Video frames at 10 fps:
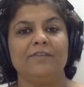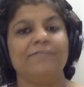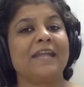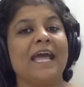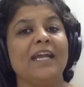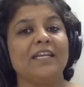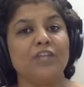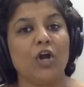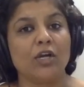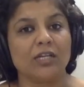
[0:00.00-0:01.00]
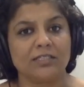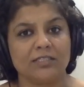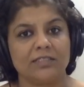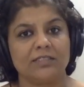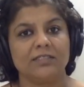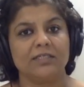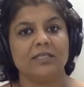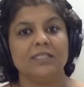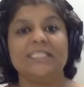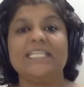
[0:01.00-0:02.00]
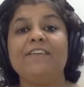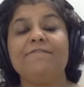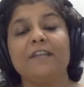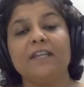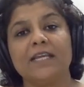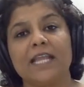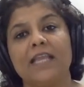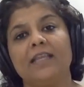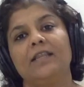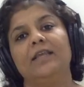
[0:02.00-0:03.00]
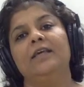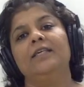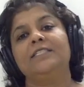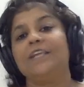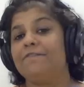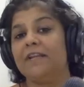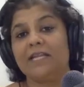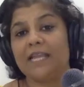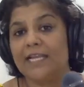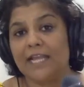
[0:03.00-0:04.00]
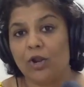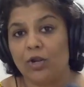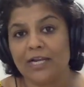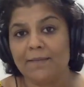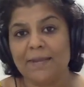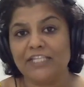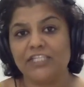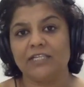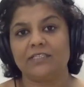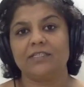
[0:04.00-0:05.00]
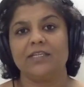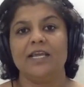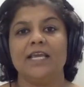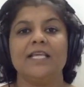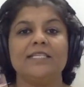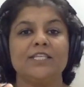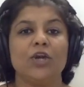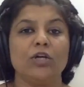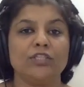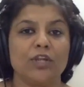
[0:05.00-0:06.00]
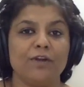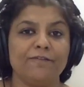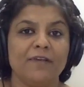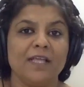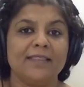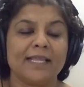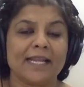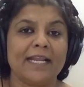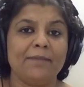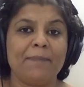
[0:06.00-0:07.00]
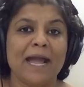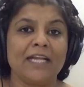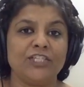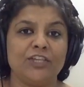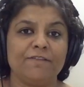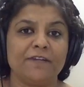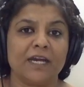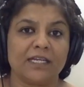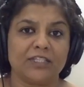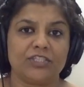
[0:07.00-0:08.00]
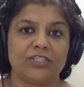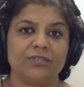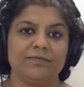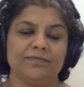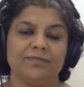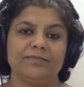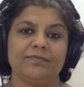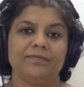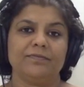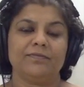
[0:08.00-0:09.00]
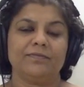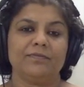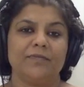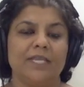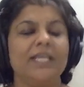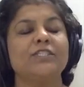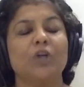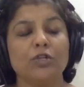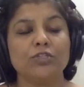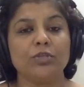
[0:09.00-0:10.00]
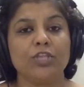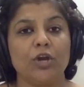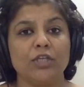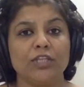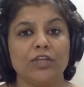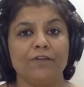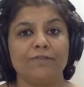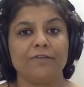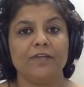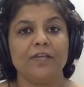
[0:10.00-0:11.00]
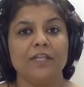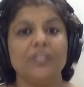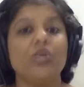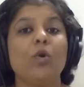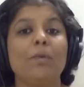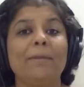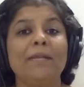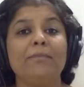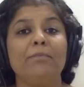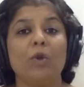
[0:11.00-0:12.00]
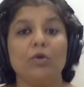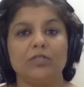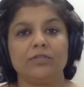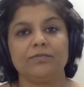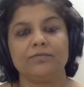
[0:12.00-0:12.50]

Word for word: Frank Norris, Stephen Crane. Stephen Crane, I already mentioned. He's the author of The Red Badge of Courage. He's also the author of The Open Boat.